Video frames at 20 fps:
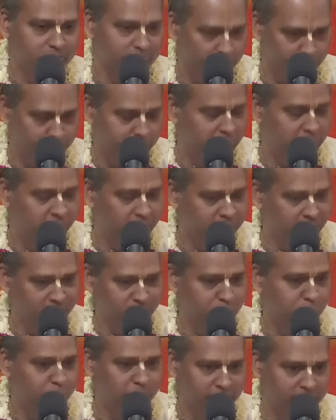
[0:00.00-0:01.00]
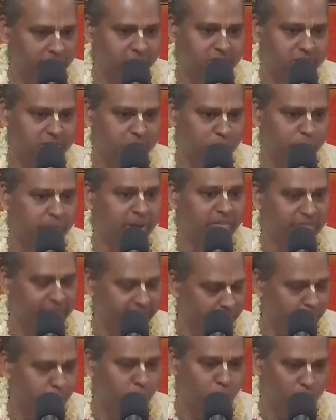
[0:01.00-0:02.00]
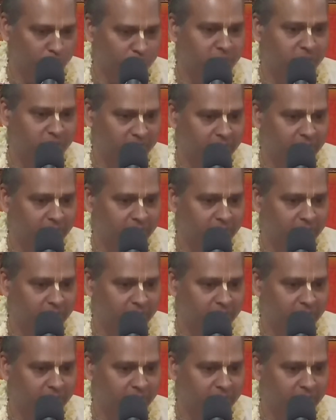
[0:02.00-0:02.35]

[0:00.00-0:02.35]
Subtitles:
your peers and superiors to benefit more.